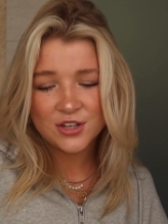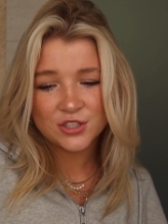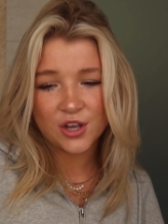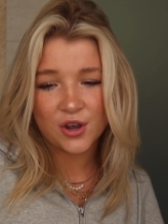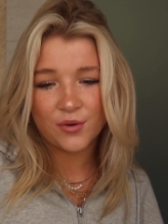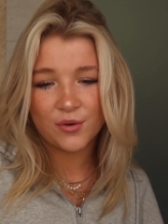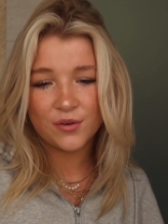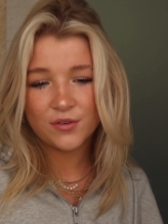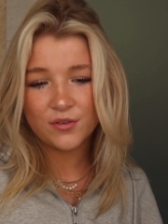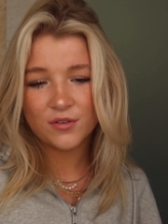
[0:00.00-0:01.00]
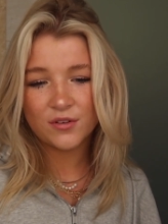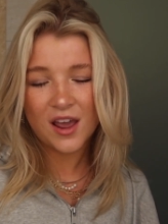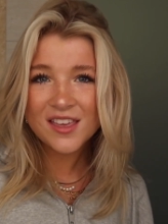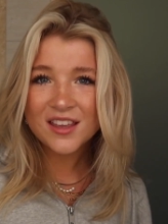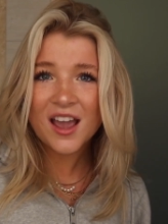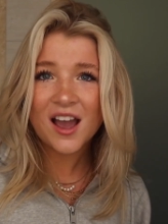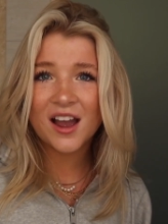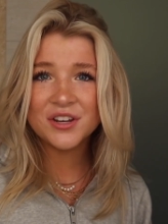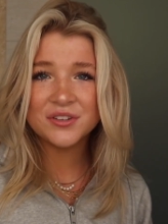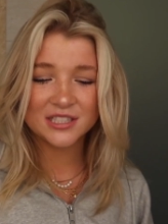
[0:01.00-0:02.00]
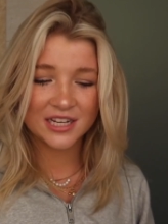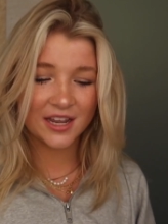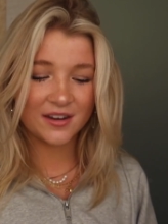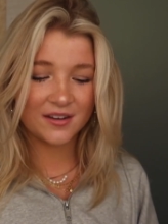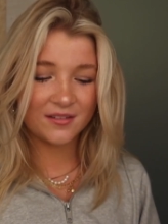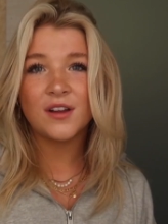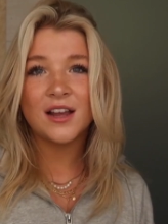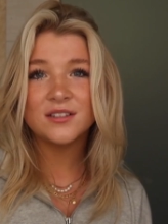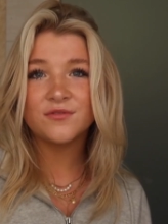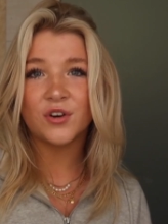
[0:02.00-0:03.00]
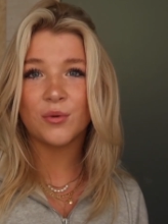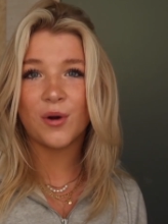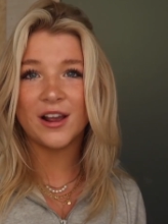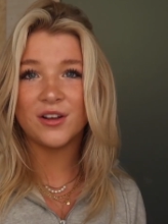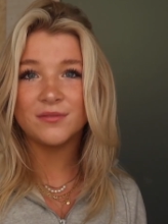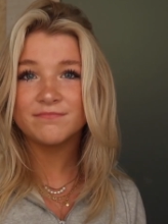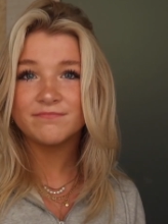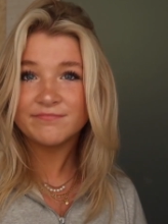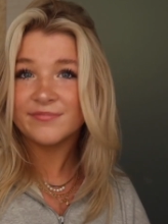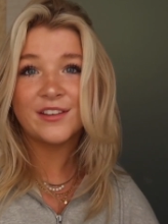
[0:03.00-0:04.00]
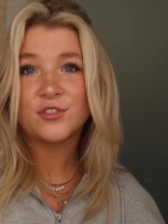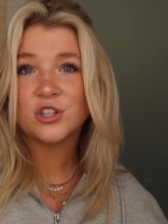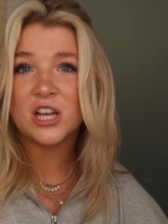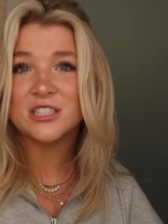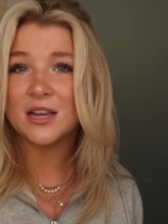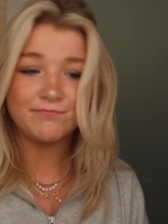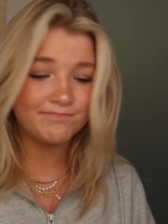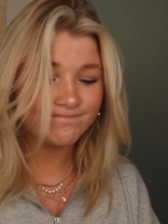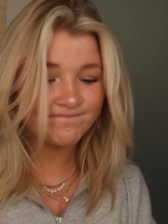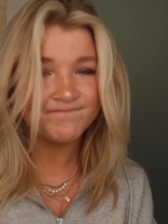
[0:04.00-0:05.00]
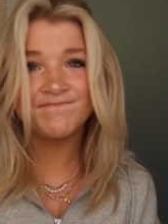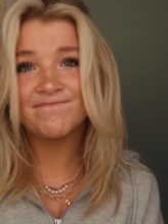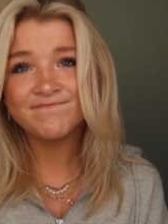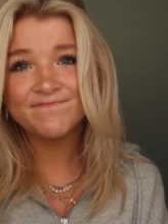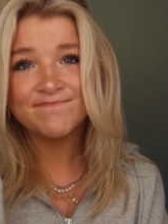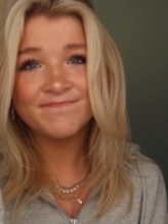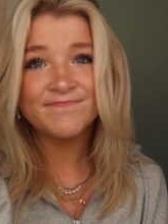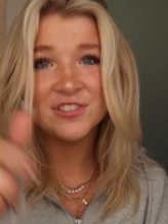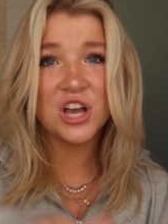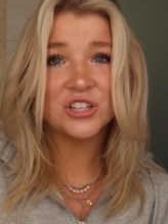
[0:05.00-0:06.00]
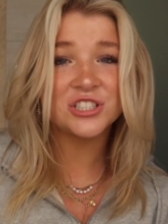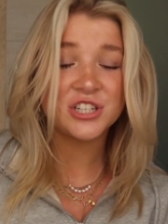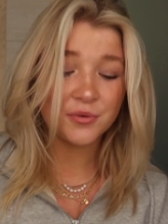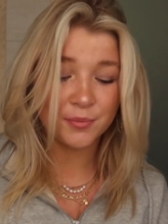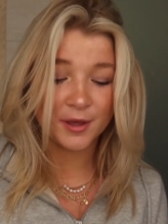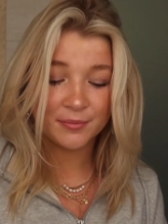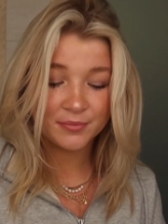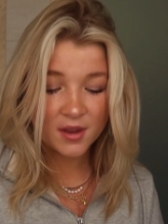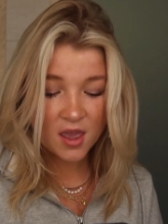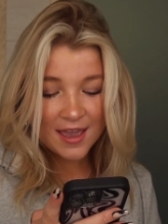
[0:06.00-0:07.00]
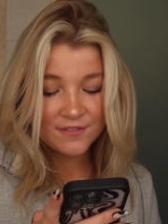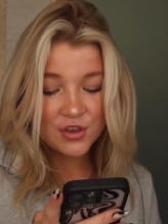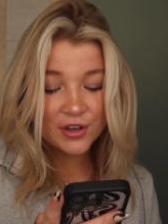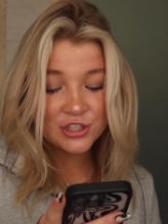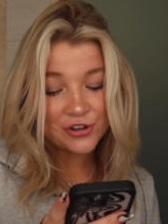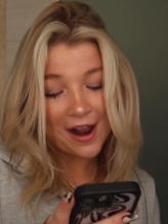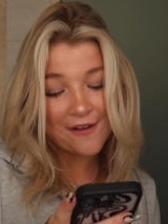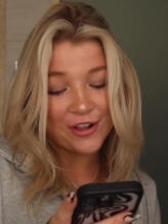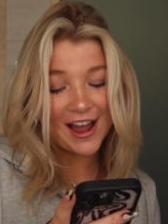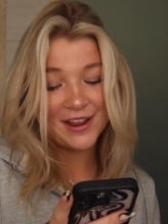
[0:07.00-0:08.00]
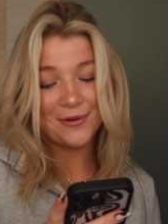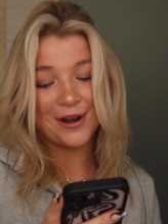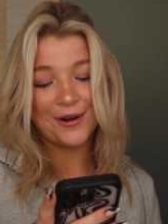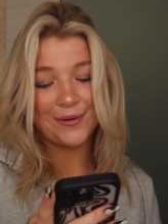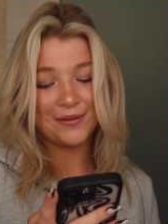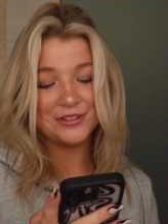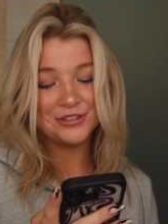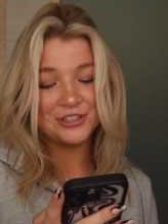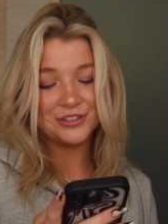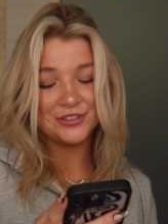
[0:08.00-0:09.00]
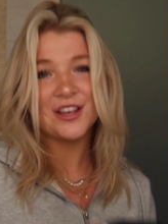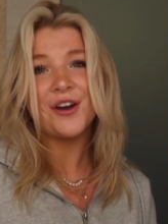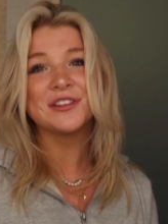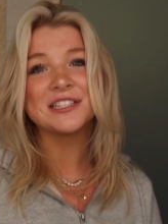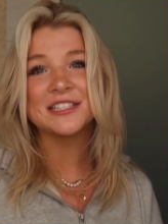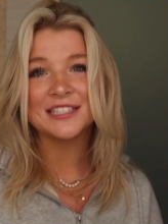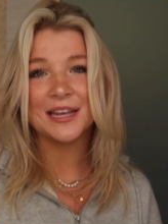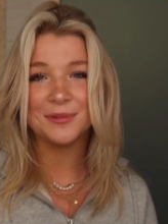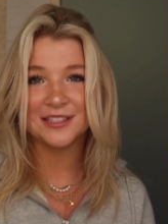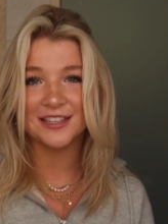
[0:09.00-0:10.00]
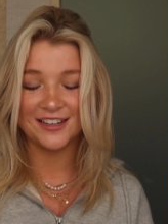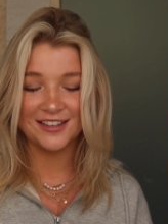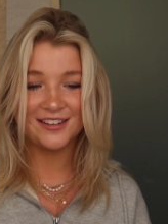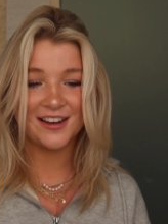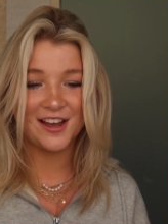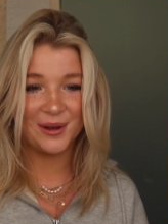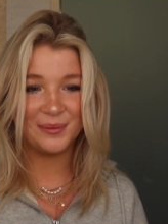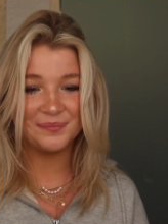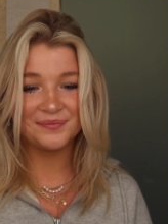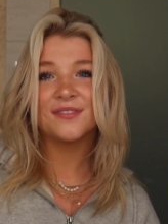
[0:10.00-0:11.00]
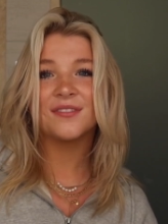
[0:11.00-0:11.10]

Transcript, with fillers: So I think, yeah, I do see it for a while for a long time. Y'all are stuck with me. If you could travel anywhere, where would you choose? Oh, this is the same as the, um,